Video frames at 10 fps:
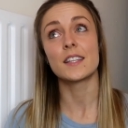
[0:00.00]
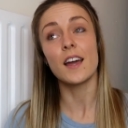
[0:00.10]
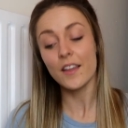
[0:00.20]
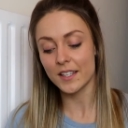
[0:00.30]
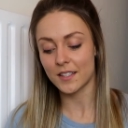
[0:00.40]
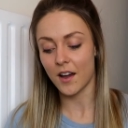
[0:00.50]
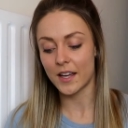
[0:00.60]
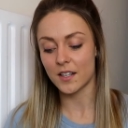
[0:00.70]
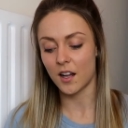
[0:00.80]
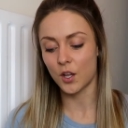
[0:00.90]
to the other
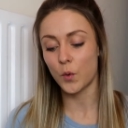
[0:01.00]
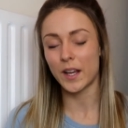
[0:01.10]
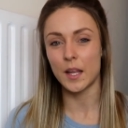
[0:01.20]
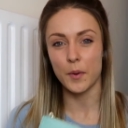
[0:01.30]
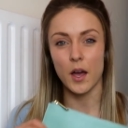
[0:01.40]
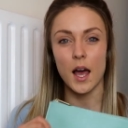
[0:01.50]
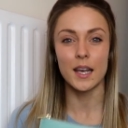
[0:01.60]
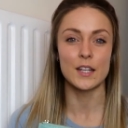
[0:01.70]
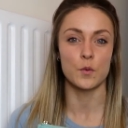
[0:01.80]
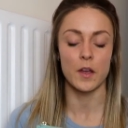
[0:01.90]
side I'll quickly put a
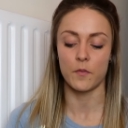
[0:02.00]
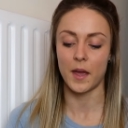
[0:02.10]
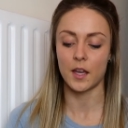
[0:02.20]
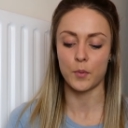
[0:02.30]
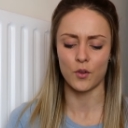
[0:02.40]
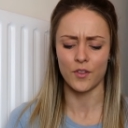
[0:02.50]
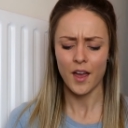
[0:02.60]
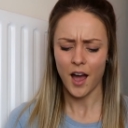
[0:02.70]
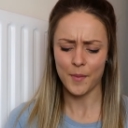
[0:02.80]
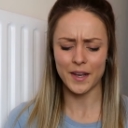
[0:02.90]
little bit of makeup on.
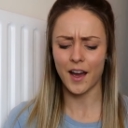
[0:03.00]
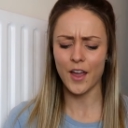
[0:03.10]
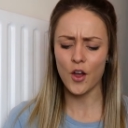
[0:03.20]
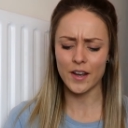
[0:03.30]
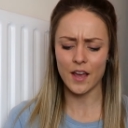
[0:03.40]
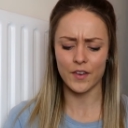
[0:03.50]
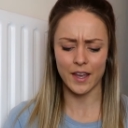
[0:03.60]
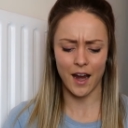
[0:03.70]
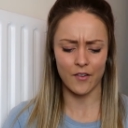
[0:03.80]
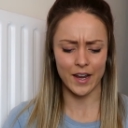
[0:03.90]
I mean I only ever
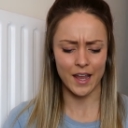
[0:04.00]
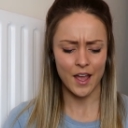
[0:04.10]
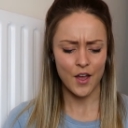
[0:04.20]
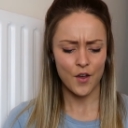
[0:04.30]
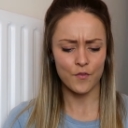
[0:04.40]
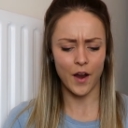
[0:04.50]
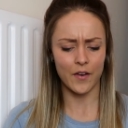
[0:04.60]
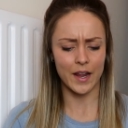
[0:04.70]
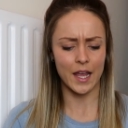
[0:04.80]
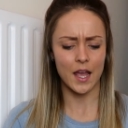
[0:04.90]
carry
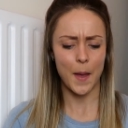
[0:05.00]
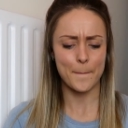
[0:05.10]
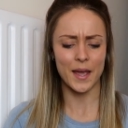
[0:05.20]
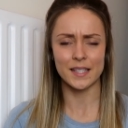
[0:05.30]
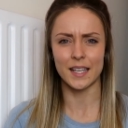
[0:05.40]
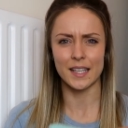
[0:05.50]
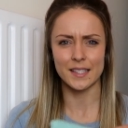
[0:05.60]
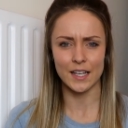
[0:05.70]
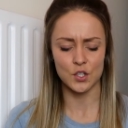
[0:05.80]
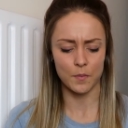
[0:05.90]
very basic
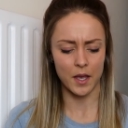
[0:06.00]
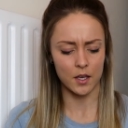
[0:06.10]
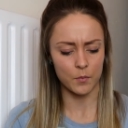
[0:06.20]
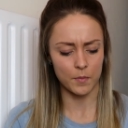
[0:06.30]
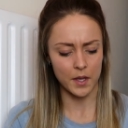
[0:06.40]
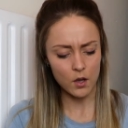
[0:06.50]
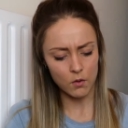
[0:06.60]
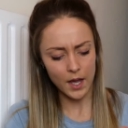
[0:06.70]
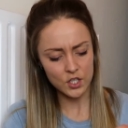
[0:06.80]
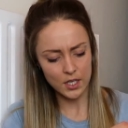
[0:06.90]
essential makeup with me.
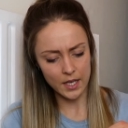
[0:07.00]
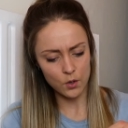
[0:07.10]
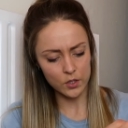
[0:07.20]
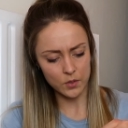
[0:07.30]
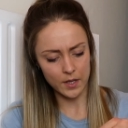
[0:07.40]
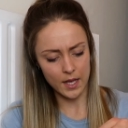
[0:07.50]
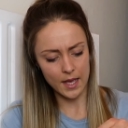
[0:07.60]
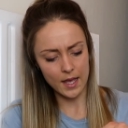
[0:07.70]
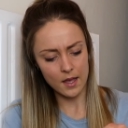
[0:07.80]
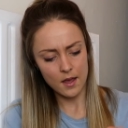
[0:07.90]
Oh actually also in
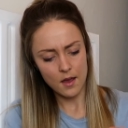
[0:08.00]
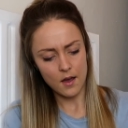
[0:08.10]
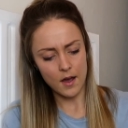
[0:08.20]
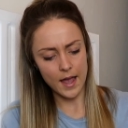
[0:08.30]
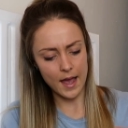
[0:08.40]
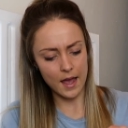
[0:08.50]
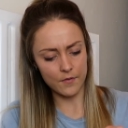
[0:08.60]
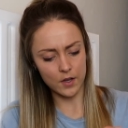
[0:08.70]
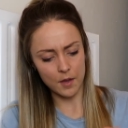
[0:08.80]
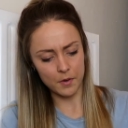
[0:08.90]
here I
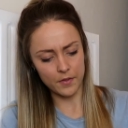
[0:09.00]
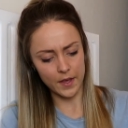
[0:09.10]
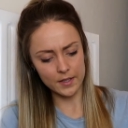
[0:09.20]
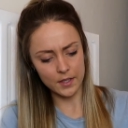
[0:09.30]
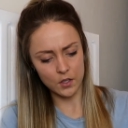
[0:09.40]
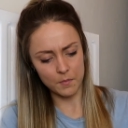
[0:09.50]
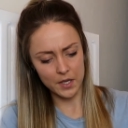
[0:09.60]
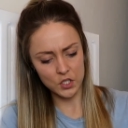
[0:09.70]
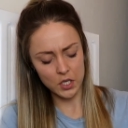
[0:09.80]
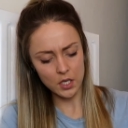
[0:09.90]
have a couple of things I could
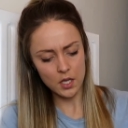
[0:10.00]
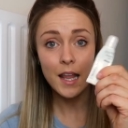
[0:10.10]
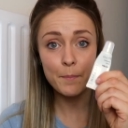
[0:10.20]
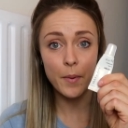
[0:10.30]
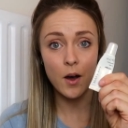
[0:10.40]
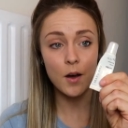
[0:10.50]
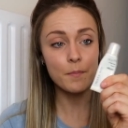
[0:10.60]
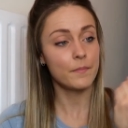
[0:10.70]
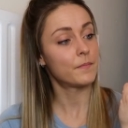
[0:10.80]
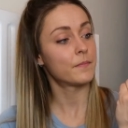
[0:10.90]
mention. Lip
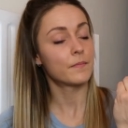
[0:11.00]
balm,